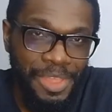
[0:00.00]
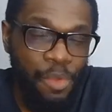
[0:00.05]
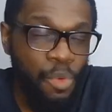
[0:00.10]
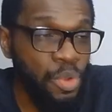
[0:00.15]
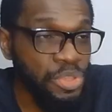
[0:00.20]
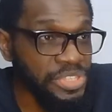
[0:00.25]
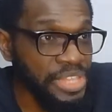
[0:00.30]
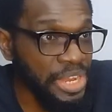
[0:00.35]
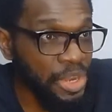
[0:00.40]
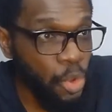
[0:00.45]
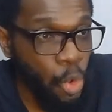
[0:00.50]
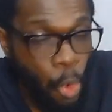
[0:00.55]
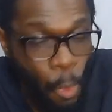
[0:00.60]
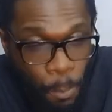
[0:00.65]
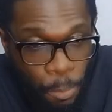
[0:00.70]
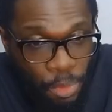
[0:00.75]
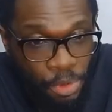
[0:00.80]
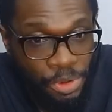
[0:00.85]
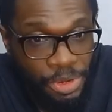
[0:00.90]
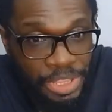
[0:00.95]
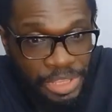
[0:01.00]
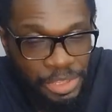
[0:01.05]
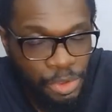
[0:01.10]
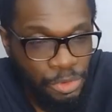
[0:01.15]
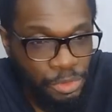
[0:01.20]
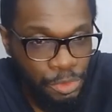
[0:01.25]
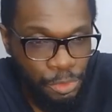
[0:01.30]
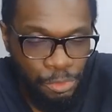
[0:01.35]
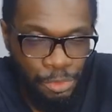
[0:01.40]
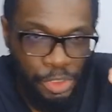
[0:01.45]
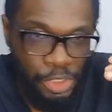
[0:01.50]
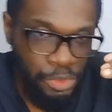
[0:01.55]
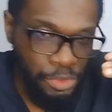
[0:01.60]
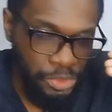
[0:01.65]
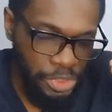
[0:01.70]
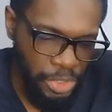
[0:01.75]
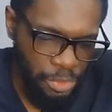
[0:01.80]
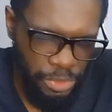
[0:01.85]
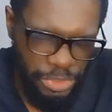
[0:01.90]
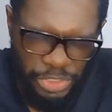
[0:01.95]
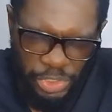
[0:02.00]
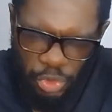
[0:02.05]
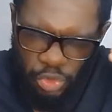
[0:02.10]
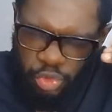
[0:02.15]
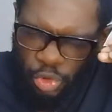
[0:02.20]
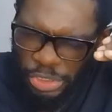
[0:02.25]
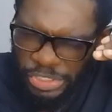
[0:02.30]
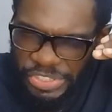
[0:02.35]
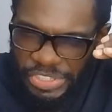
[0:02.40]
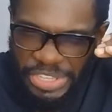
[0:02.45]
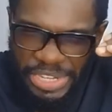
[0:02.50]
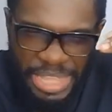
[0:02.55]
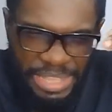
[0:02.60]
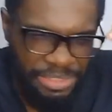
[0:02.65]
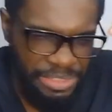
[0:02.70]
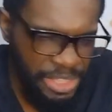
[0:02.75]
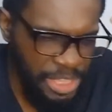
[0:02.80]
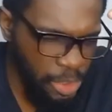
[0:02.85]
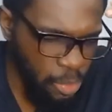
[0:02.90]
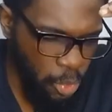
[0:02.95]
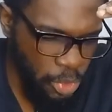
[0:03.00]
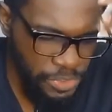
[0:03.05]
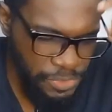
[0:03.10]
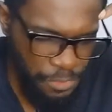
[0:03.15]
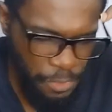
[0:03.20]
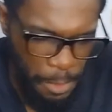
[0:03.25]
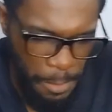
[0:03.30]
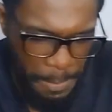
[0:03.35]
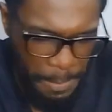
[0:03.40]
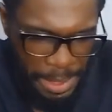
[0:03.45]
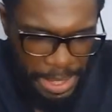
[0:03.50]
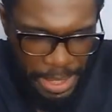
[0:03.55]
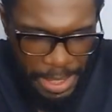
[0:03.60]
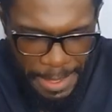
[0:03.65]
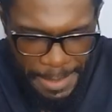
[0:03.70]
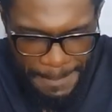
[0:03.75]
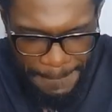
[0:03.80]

It was an open. There was a crossing. I think it was from